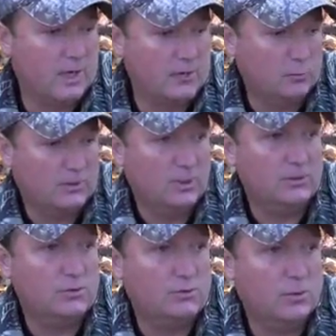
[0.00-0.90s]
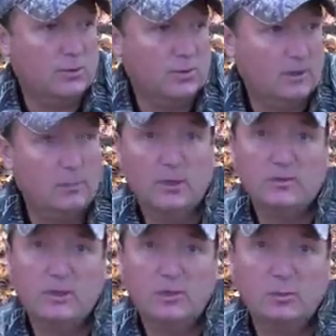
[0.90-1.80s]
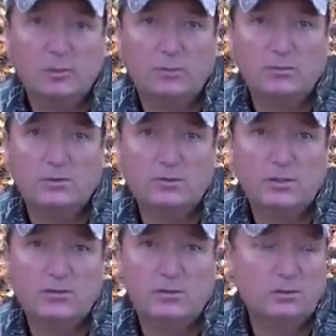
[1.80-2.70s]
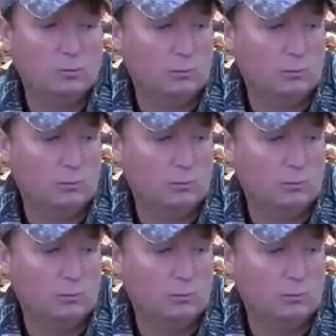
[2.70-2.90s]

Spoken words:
as we take these trail cam pics and as we go through the season,